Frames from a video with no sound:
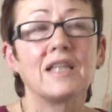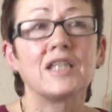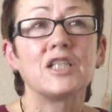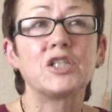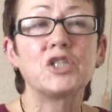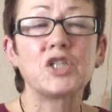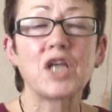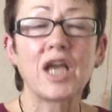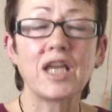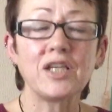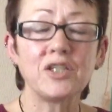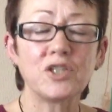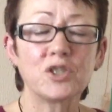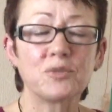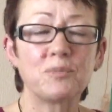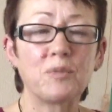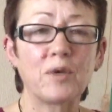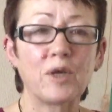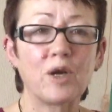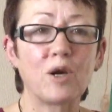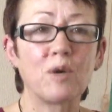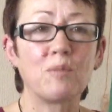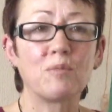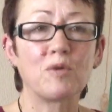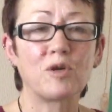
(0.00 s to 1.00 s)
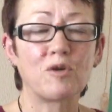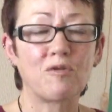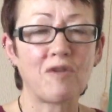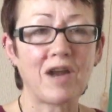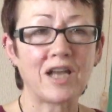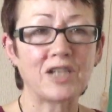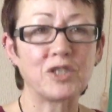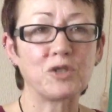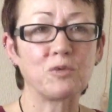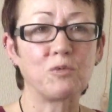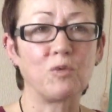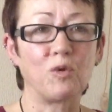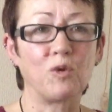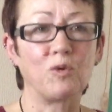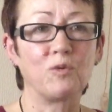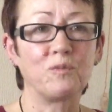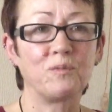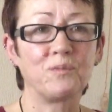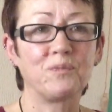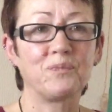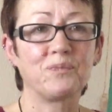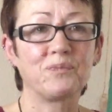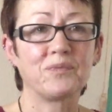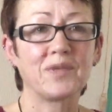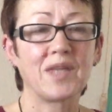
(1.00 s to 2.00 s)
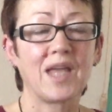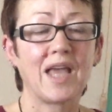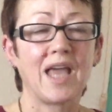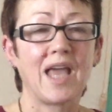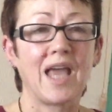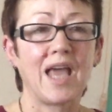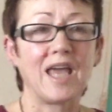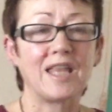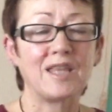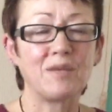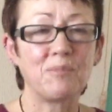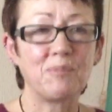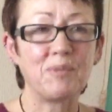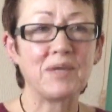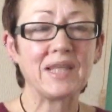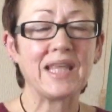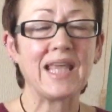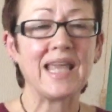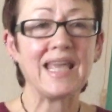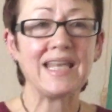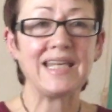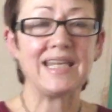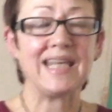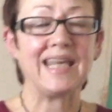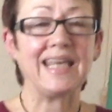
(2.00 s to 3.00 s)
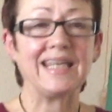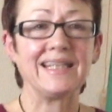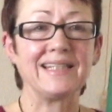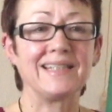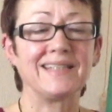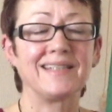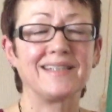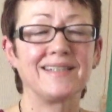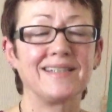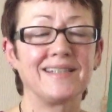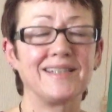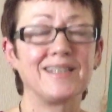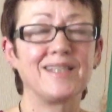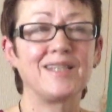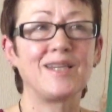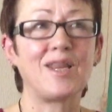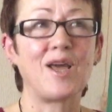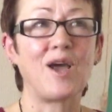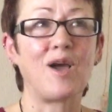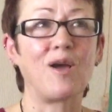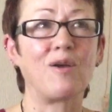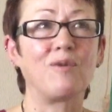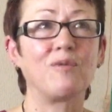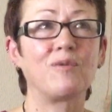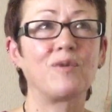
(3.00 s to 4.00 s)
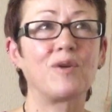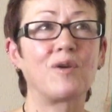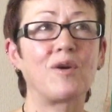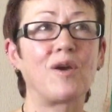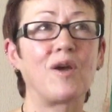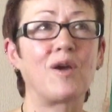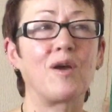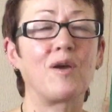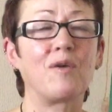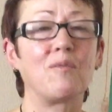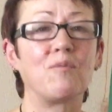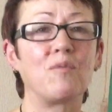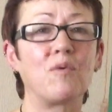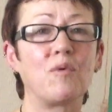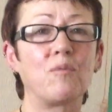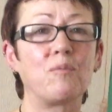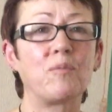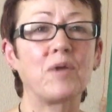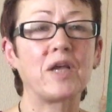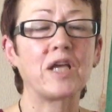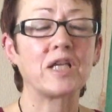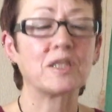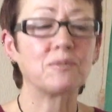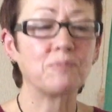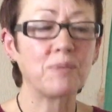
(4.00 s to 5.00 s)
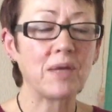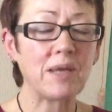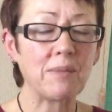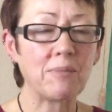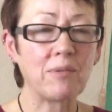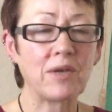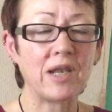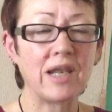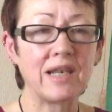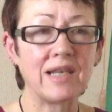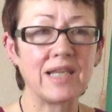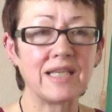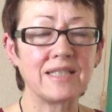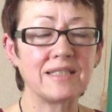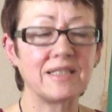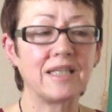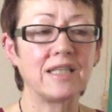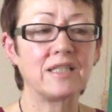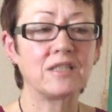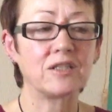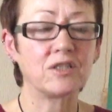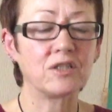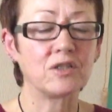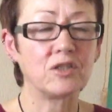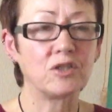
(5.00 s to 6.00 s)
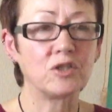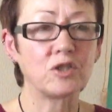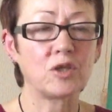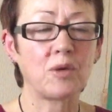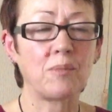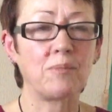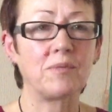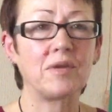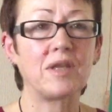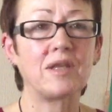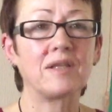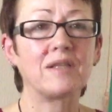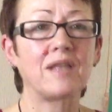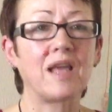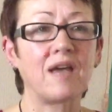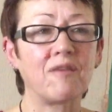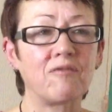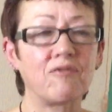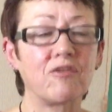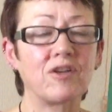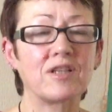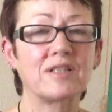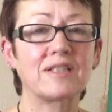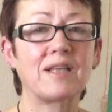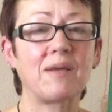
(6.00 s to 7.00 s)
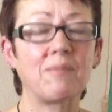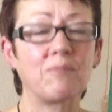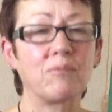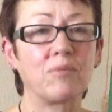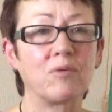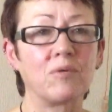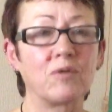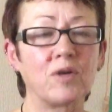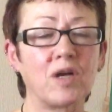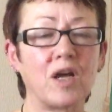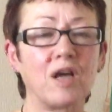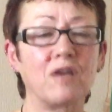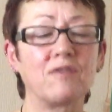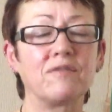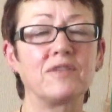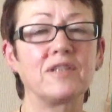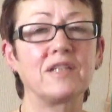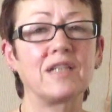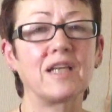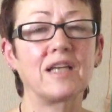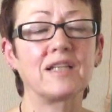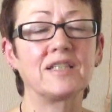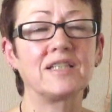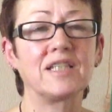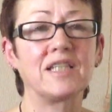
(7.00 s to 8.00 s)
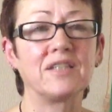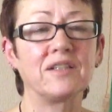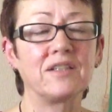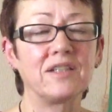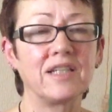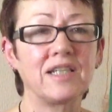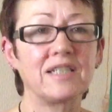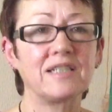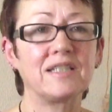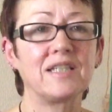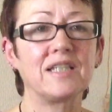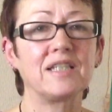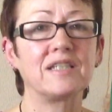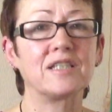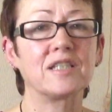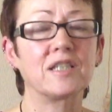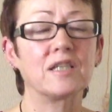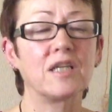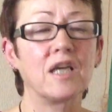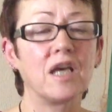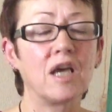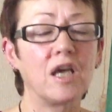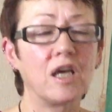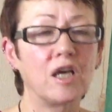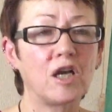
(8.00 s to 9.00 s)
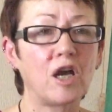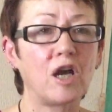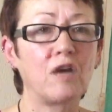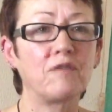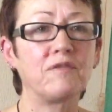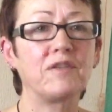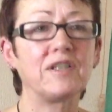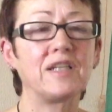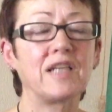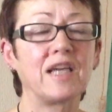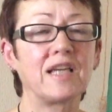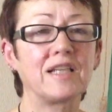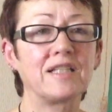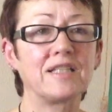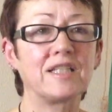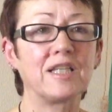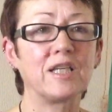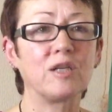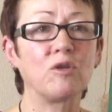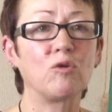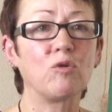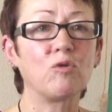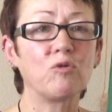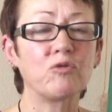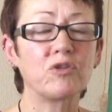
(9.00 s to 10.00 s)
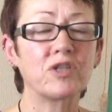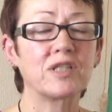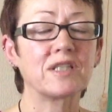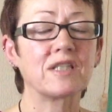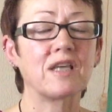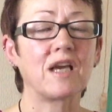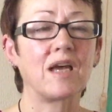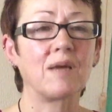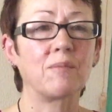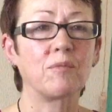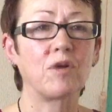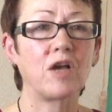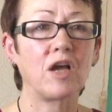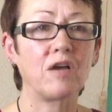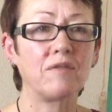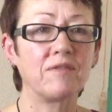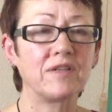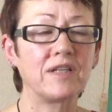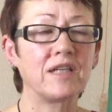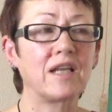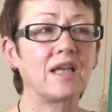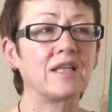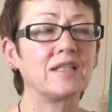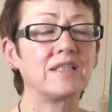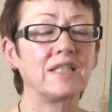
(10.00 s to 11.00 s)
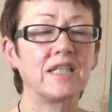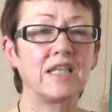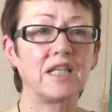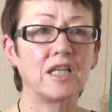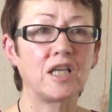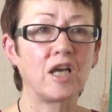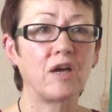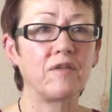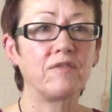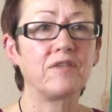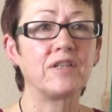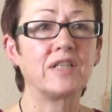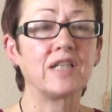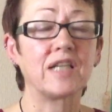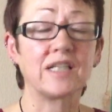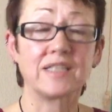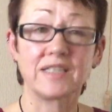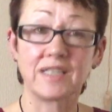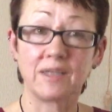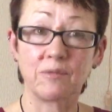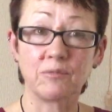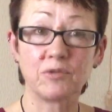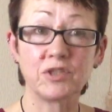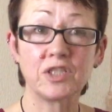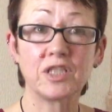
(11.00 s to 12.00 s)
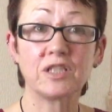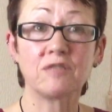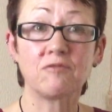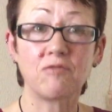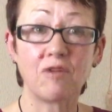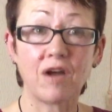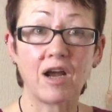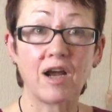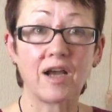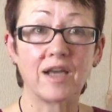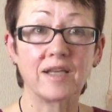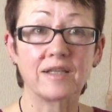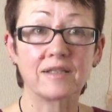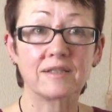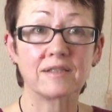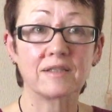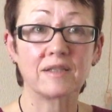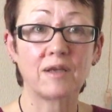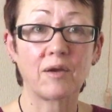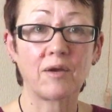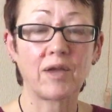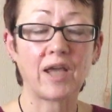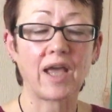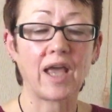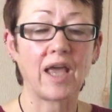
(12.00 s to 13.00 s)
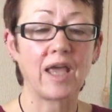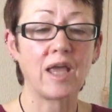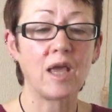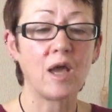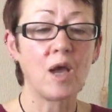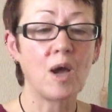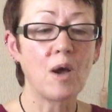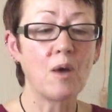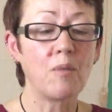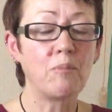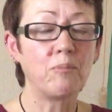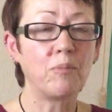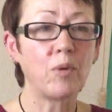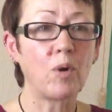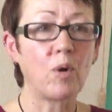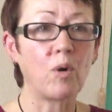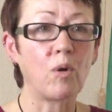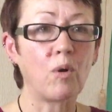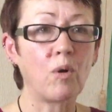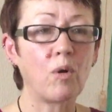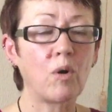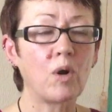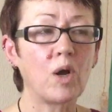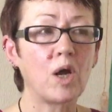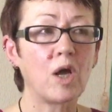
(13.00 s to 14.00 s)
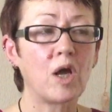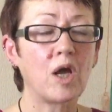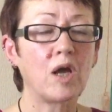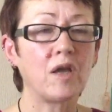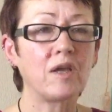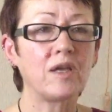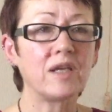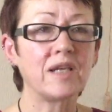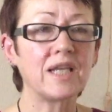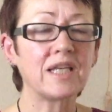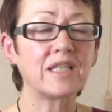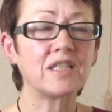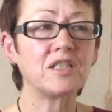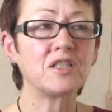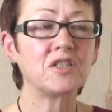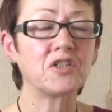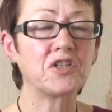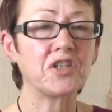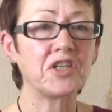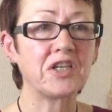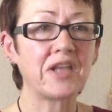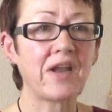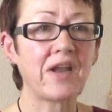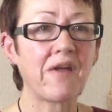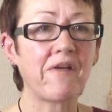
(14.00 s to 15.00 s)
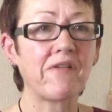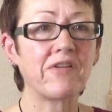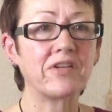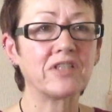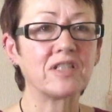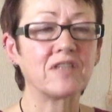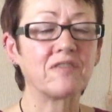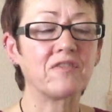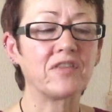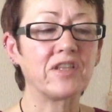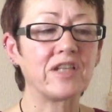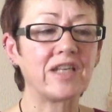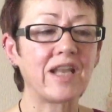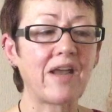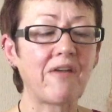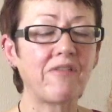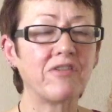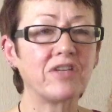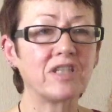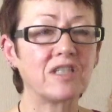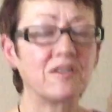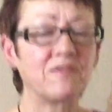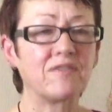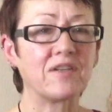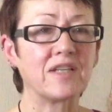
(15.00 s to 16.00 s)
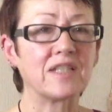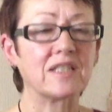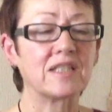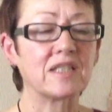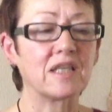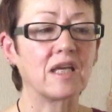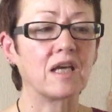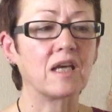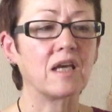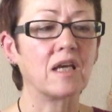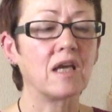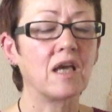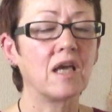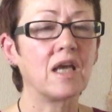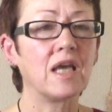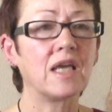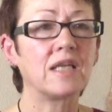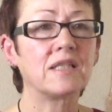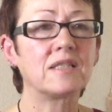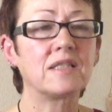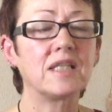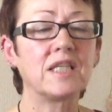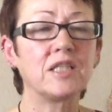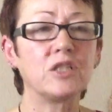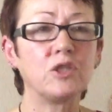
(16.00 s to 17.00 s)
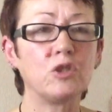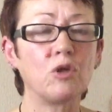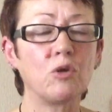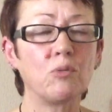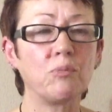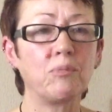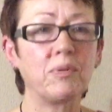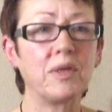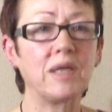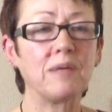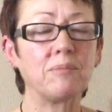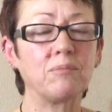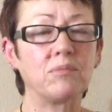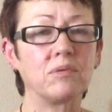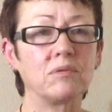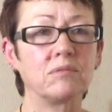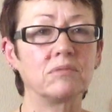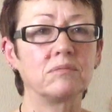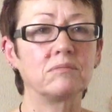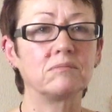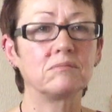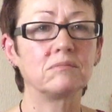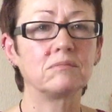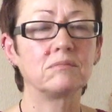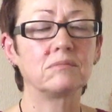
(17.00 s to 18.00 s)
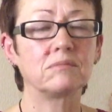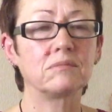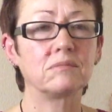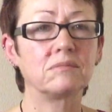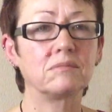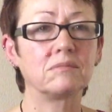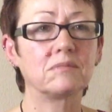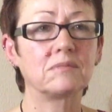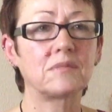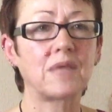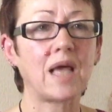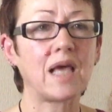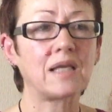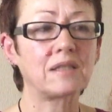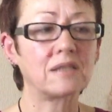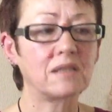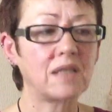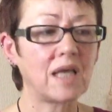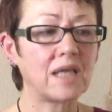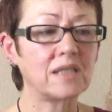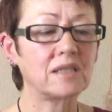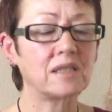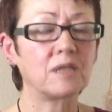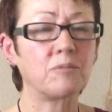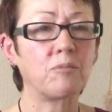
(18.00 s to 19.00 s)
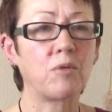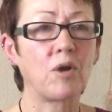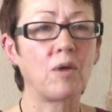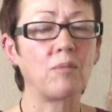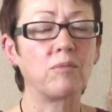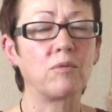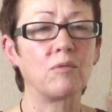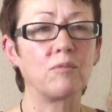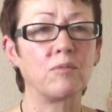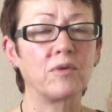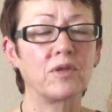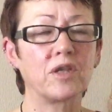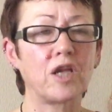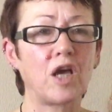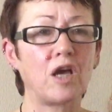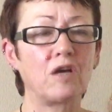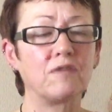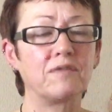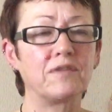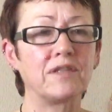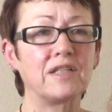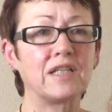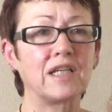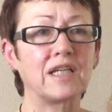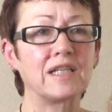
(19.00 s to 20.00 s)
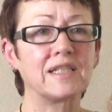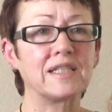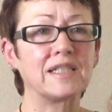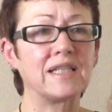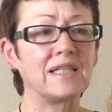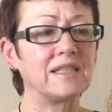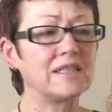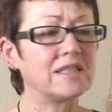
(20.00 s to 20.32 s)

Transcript: The changes become gradual. At the beginning, you know, because people are listening to the dominant, like for example, COVID-19, they're listening to COVID-19 all the time, COVID-19, which is right, okay? But you listen to the narrative is that it's these young people. That's the problem with COVID-19.